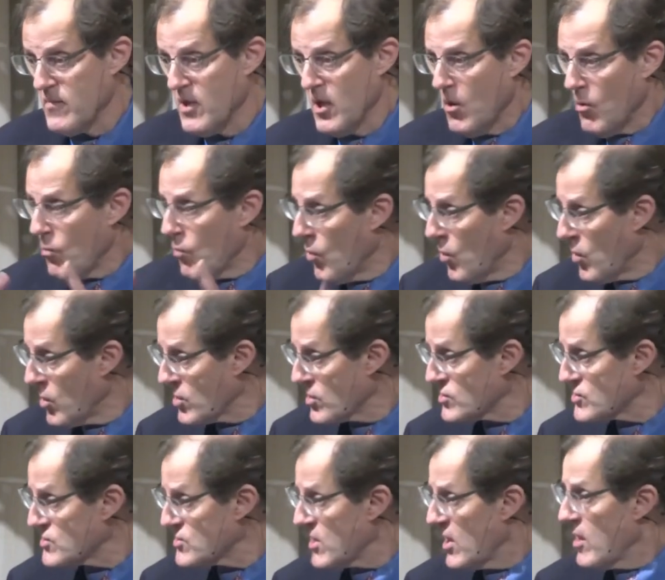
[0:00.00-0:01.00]

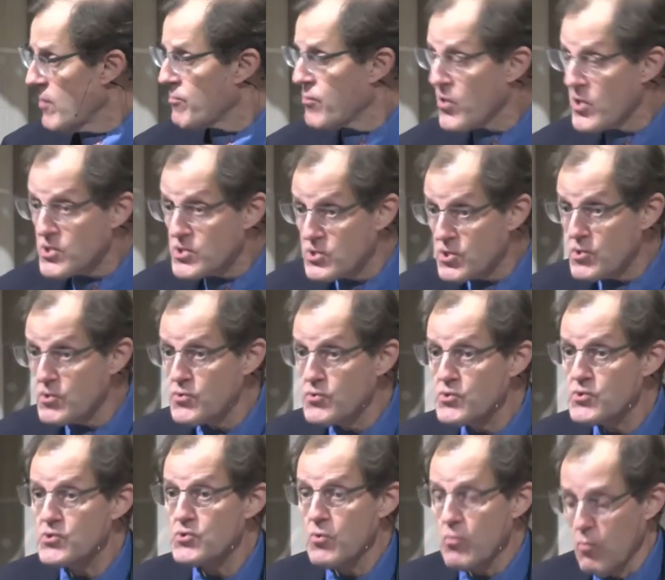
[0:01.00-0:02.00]
Wars
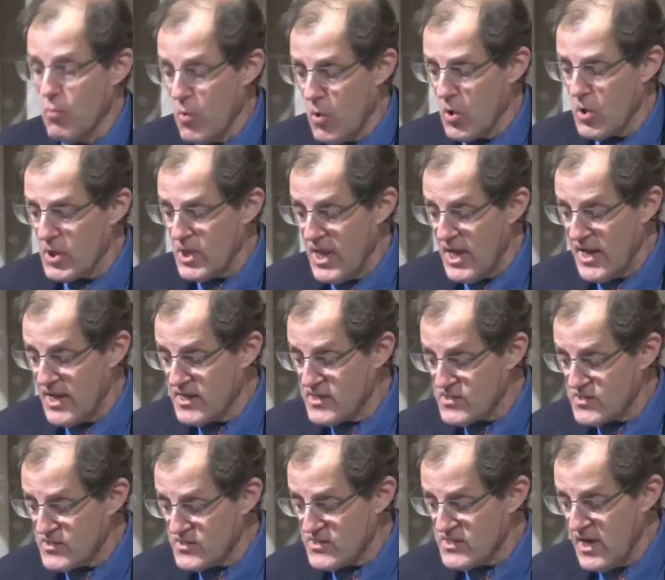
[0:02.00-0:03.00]
produce warlike
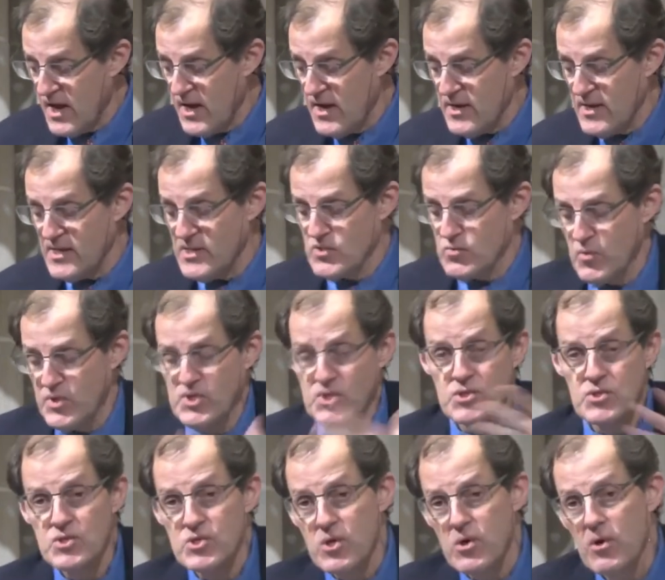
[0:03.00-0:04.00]
societies, which in
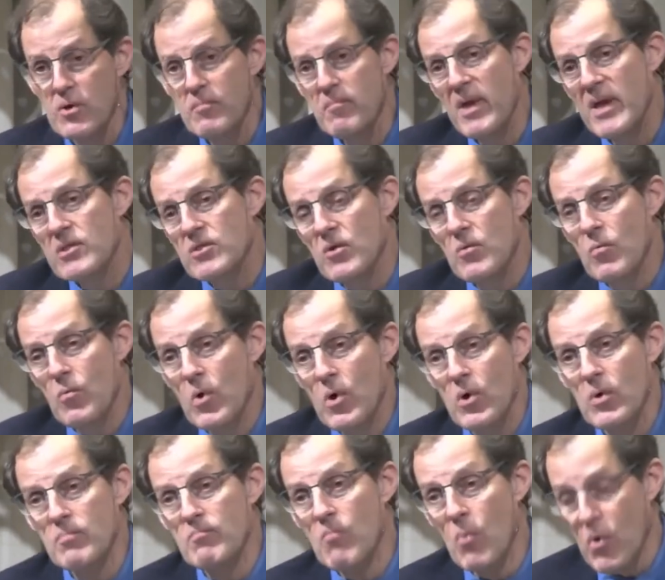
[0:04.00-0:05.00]
turn make the
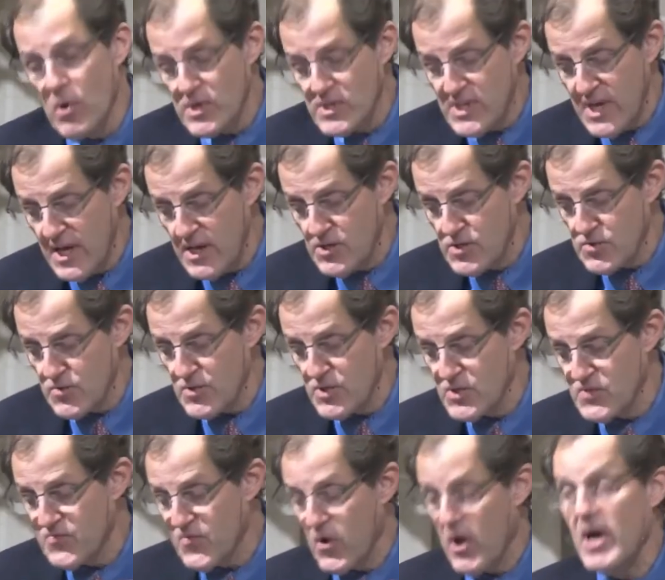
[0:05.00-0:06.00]
world more dangerous
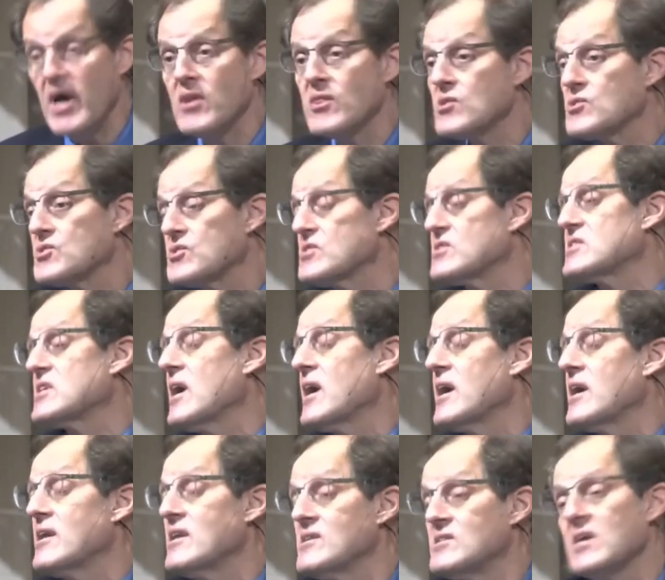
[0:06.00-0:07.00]
for other
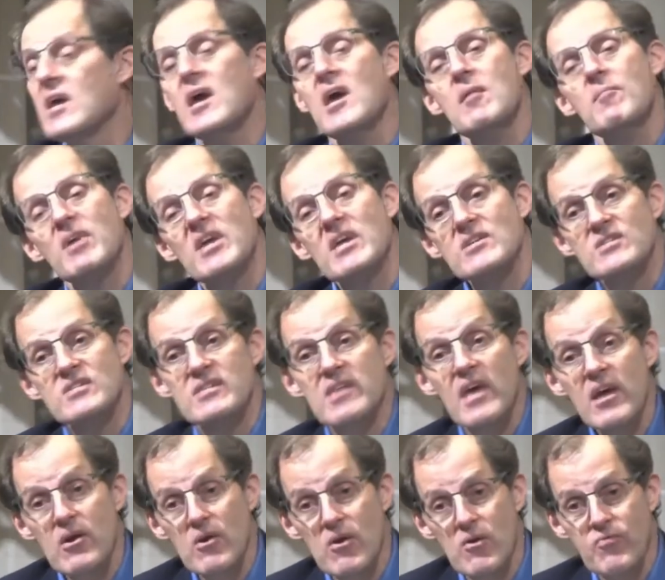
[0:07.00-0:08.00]
societies because they
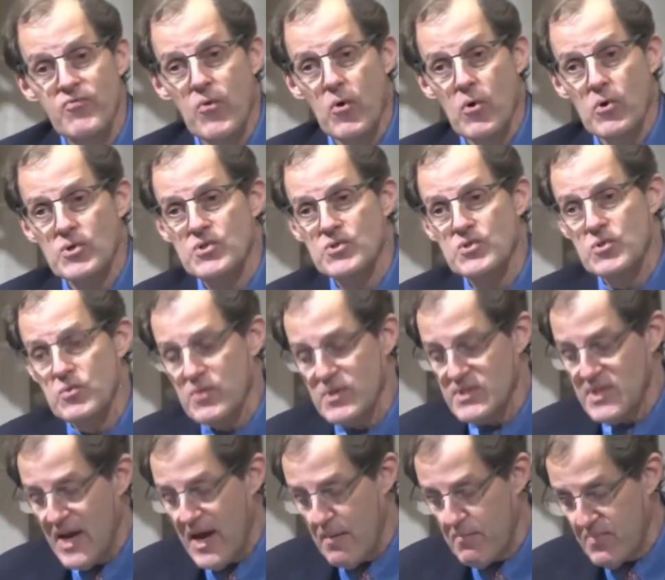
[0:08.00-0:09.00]
are forced to
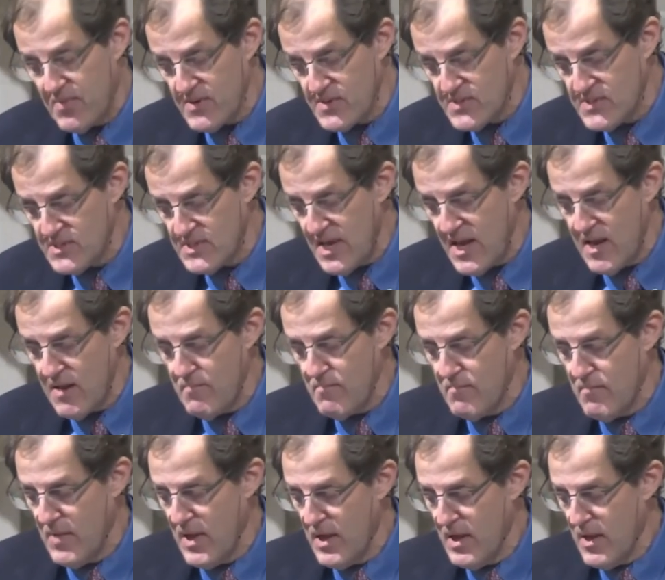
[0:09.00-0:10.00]
adopt the same
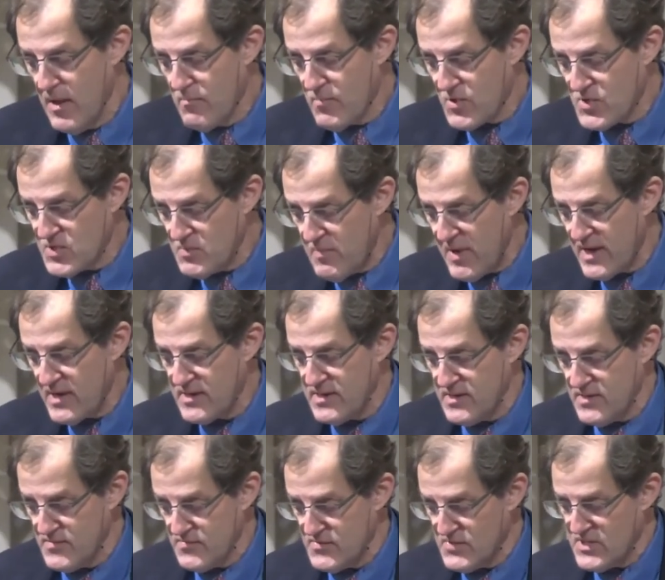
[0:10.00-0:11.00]

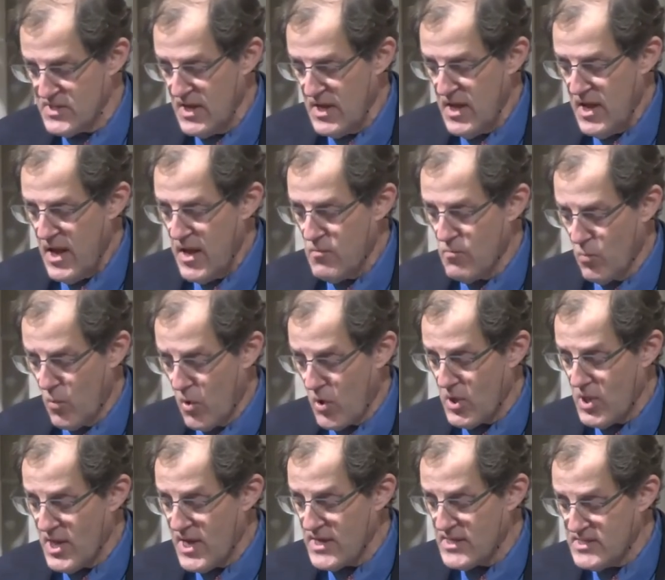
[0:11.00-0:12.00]
perspectives and
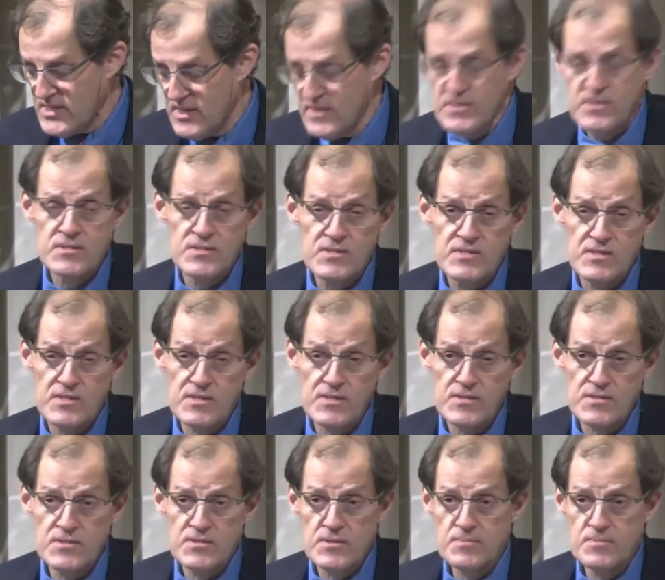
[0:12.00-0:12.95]
warlike tendencies.